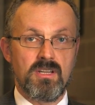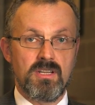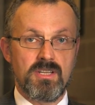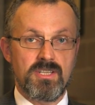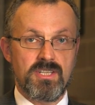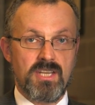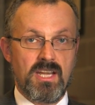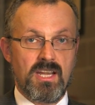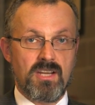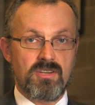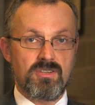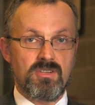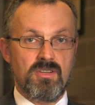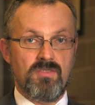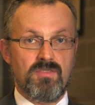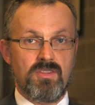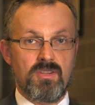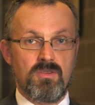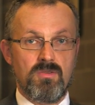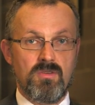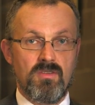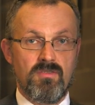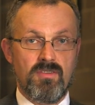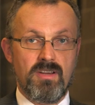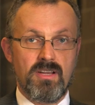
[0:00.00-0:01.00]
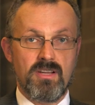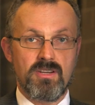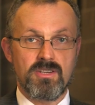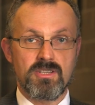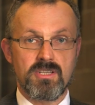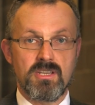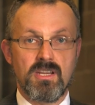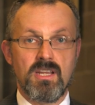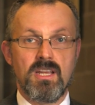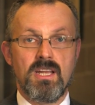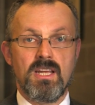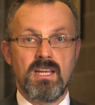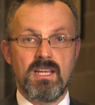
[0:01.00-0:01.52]
section of the universe
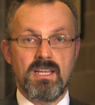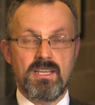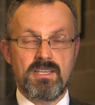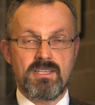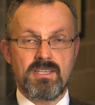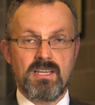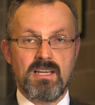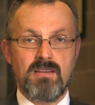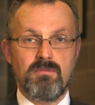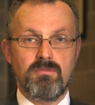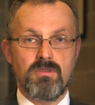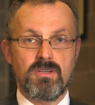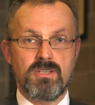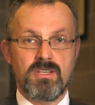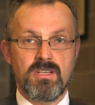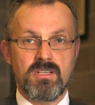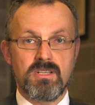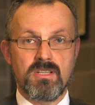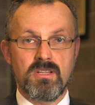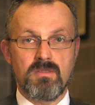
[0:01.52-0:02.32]
establishes